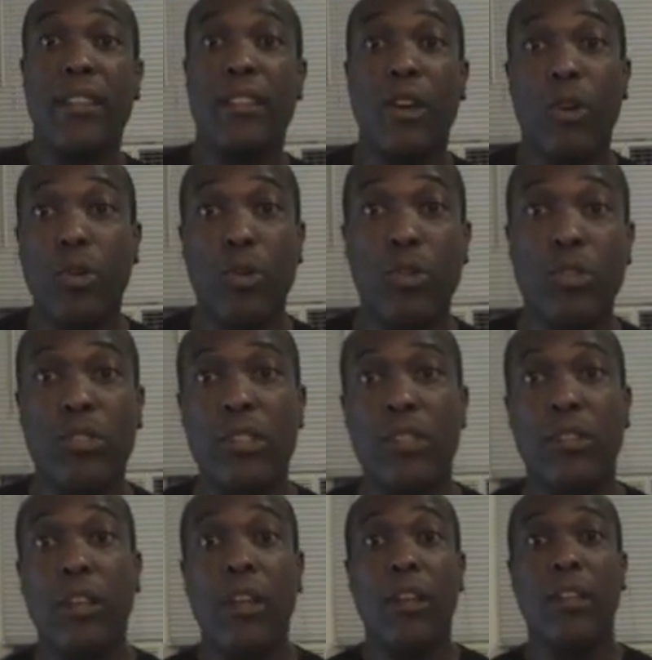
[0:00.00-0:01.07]
the who's
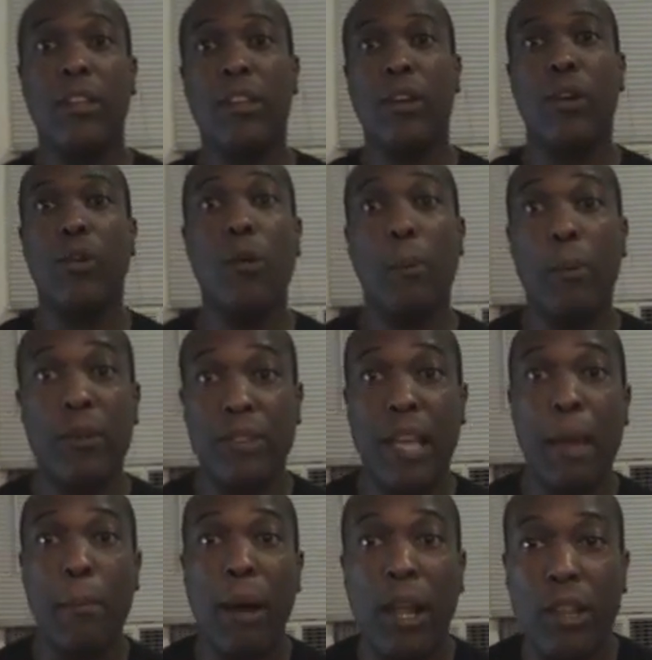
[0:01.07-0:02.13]
and who put
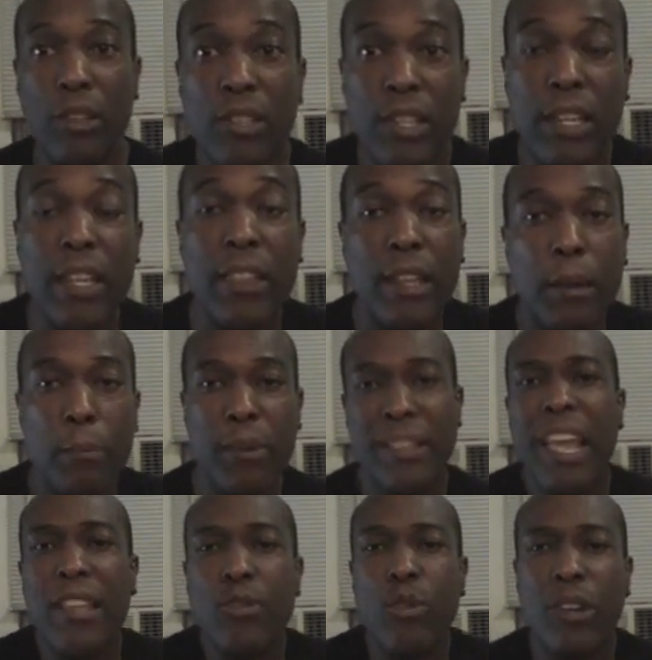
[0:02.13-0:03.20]
that policy in there. But
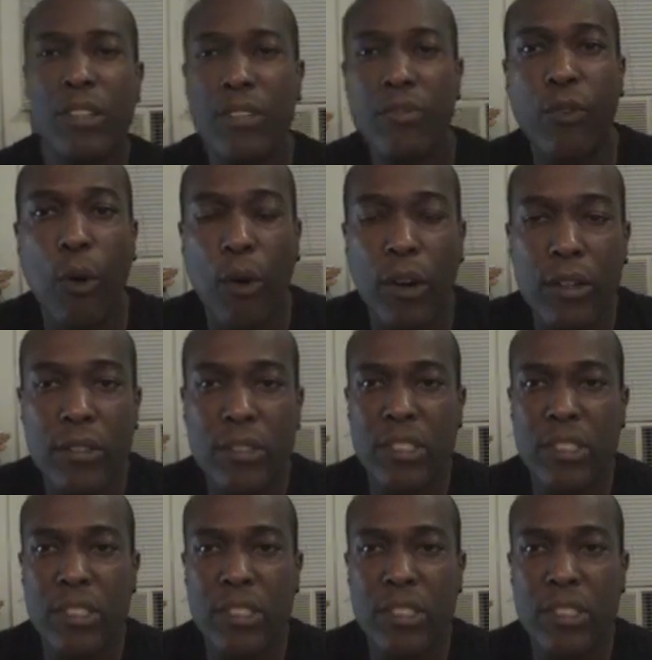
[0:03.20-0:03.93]
that's what it's for.